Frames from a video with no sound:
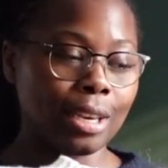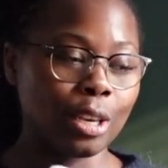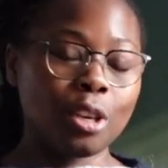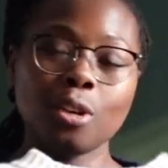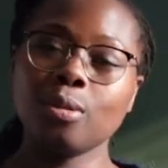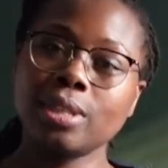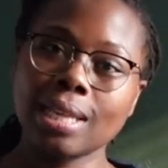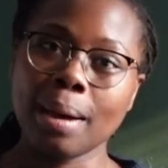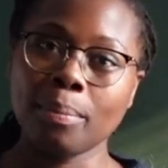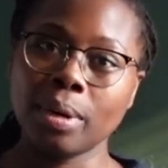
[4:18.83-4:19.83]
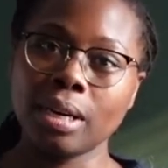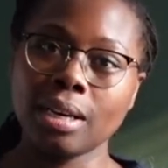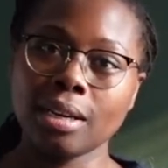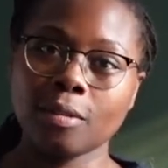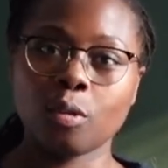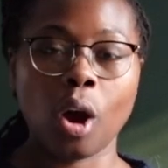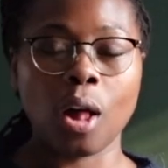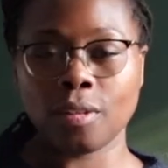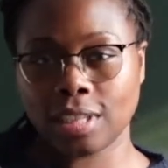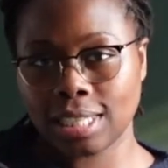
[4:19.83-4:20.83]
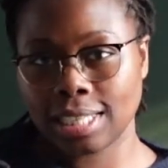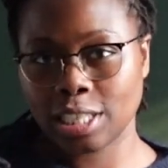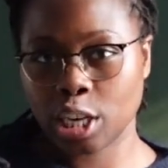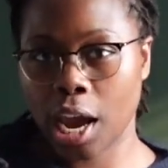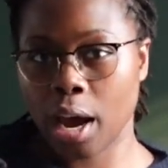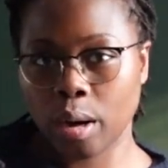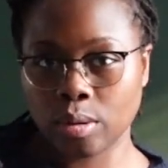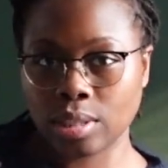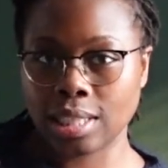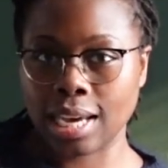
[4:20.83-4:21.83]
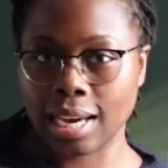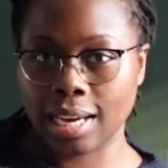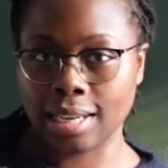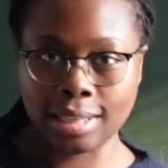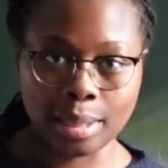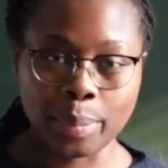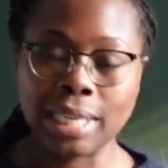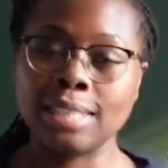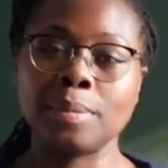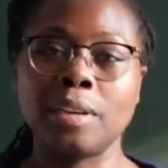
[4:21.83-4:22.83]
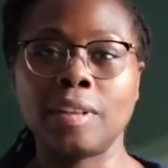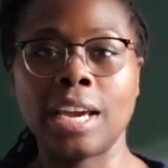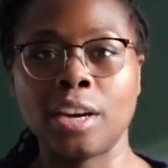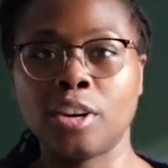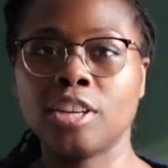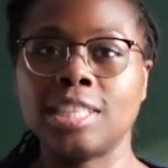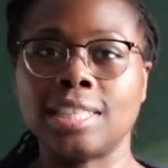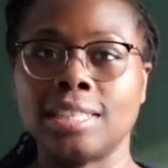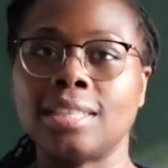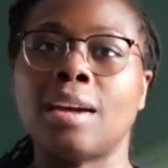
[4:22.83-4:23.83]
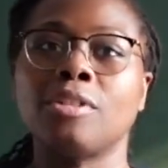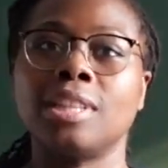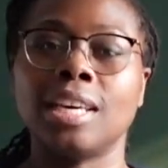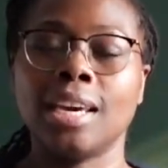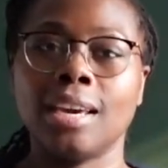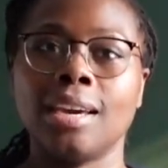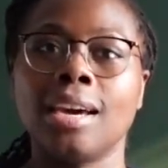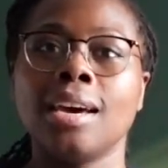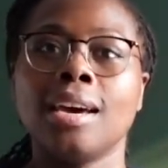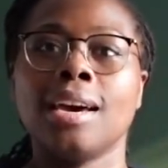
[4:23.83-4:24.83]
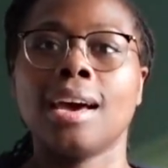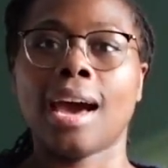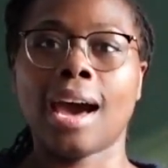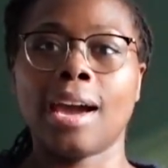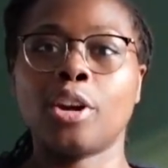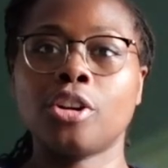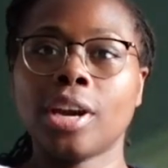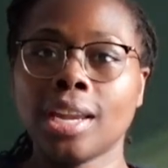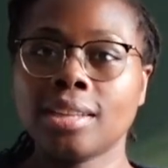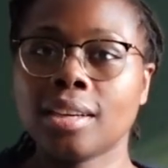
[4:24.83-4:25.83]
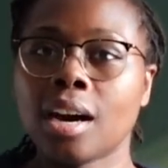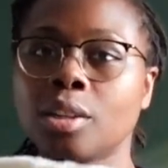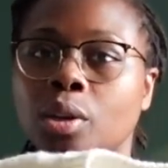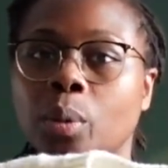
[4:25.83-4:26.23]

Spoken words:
used that book for all of the stitch counts and the placement of the increases and everything. I created the color